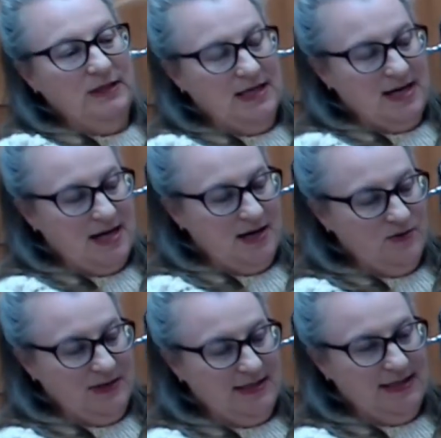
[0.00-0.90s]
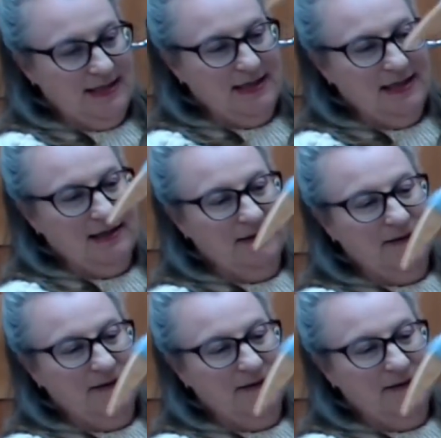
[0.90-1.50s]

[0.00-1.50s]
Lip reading: that I was thinking